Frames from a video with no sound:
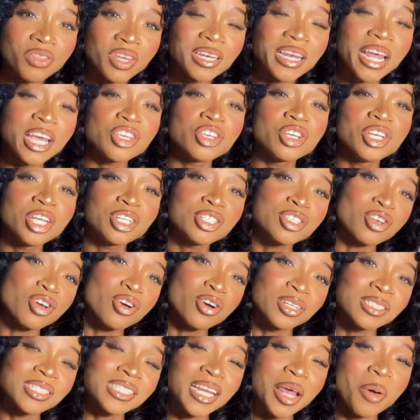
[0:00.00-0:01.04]
thing that you need to
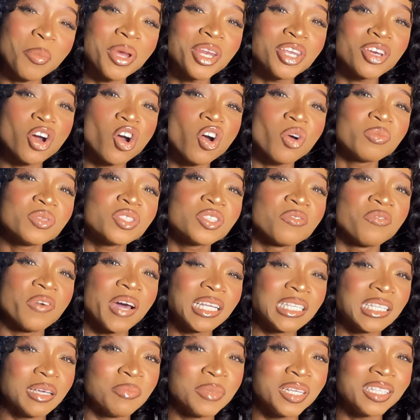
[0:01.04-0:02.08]
consider when it comes to
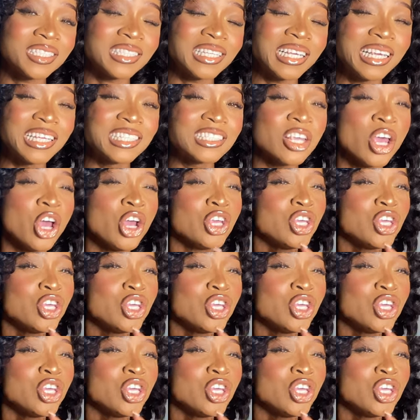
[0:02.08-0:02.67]
vitamin C is